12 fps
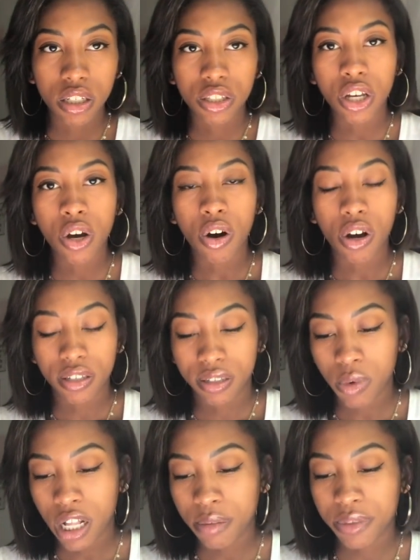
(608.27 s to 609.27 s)
So
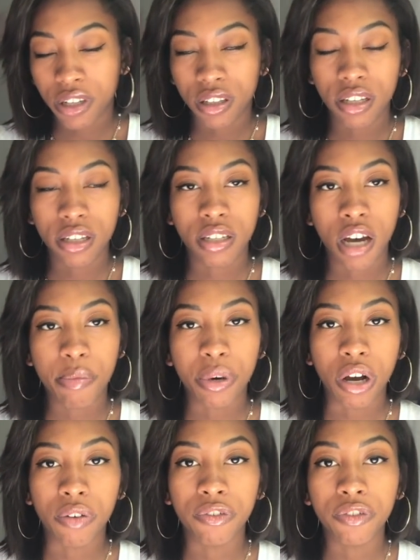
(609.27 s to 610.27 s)
while I'm still on the
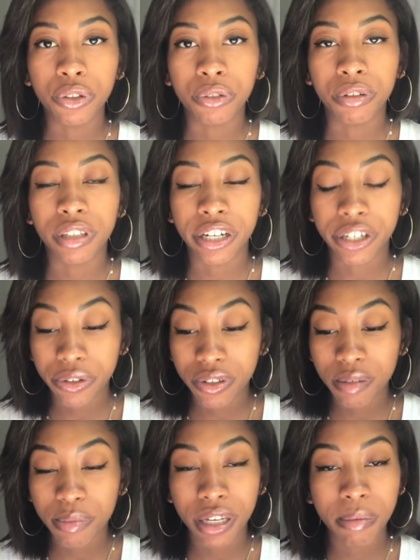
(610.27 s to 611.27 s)
topic of food, there
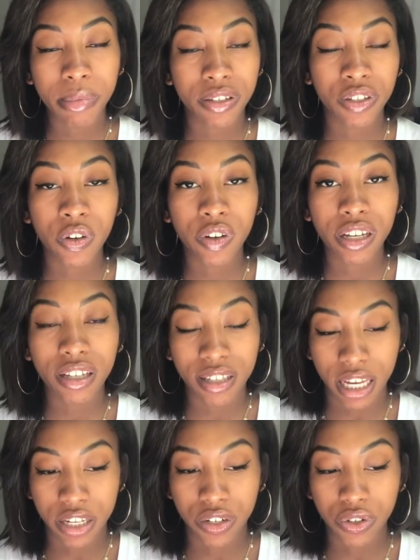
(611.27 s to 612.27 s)
used to be Mrs. Green's
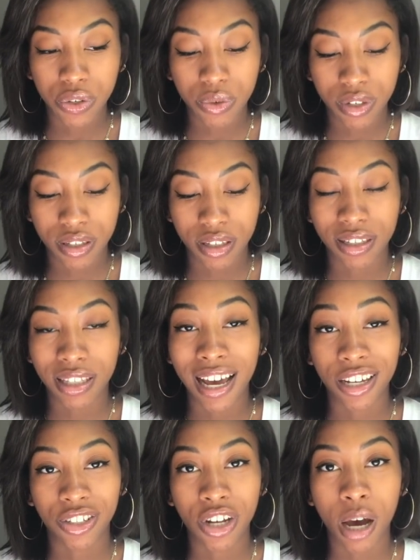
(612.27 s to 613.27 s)
and Duke's
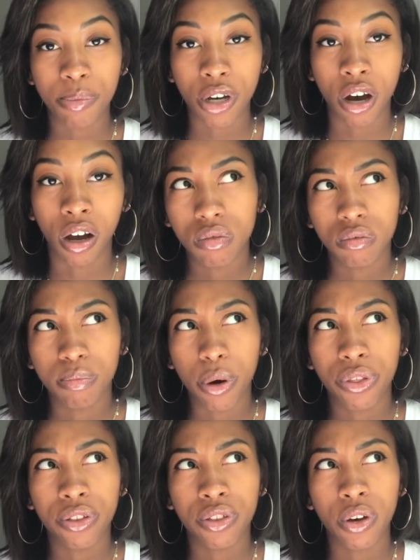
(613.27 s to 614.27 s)
slash Top Dog.
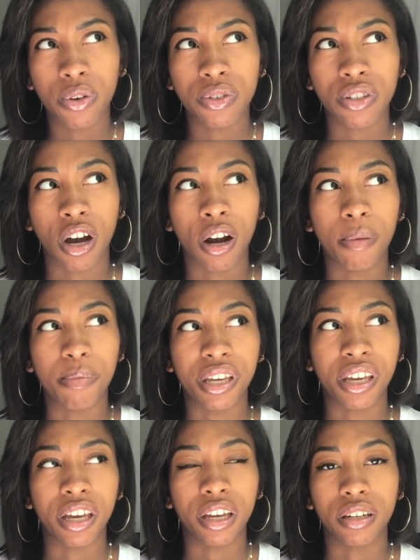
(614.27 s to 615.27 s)
Both of those are
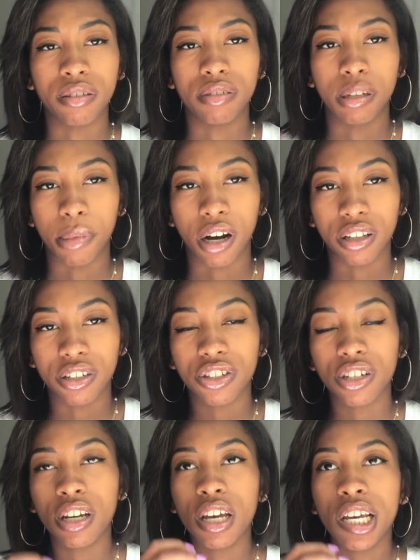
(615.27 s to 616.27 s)
being
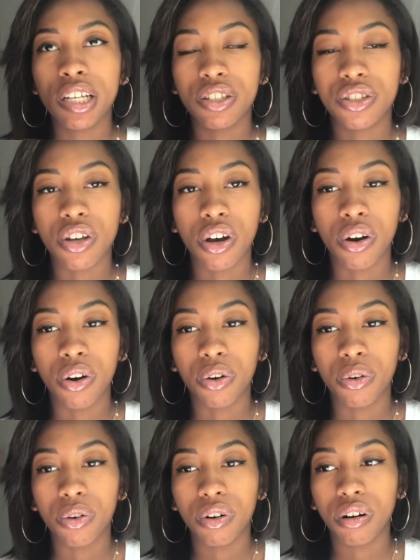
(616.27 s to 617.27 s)
demolished.
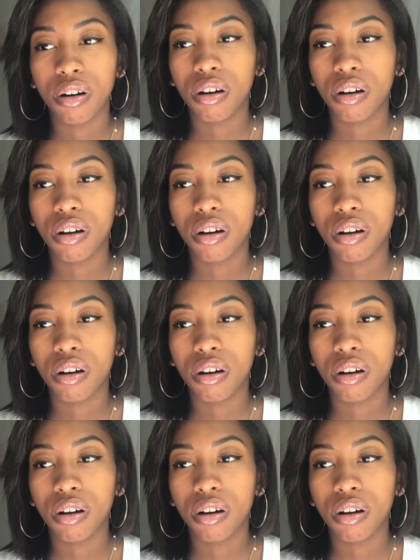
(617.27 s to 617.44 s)
So